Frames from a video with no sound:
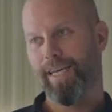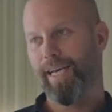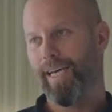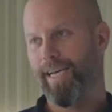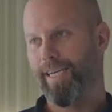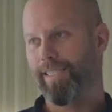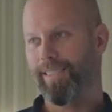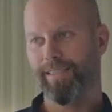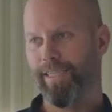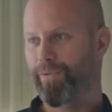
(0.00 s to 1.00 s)

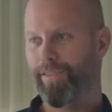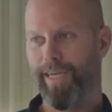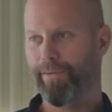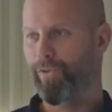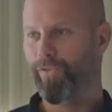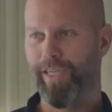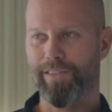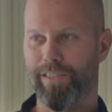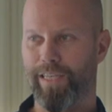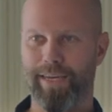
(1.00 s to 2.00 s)
And every time you
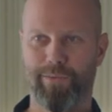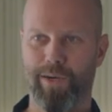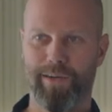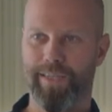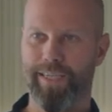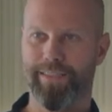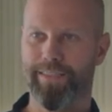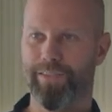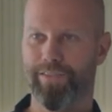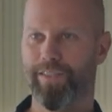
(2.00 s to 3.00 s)
taste it's like, wow, yeah,
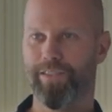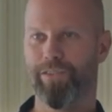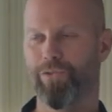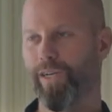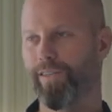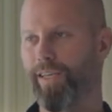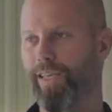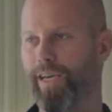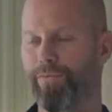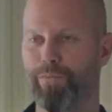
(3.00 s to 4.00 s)
this is great. Then
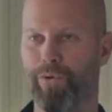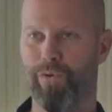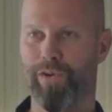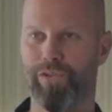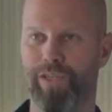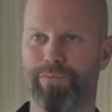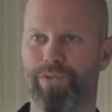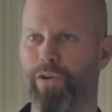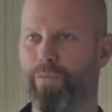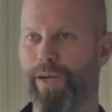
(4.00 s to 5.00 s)
you have the morels, you have
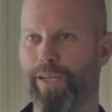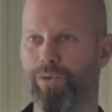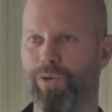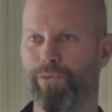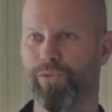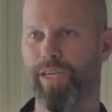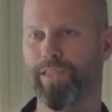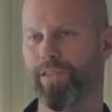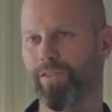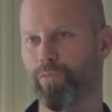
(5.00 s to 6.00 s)
so many beautiful
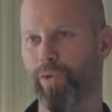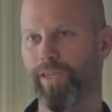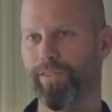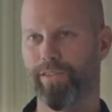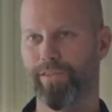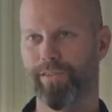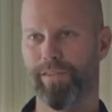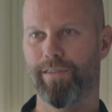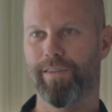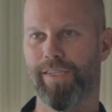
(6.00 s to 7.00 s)
things in spring, so
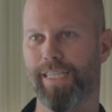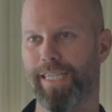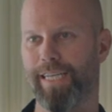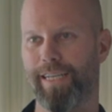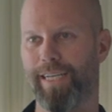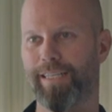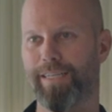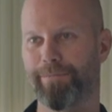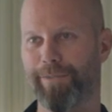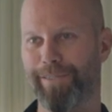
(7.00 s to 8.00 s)
let it
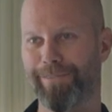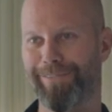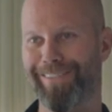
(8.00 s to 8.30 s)
come, you know.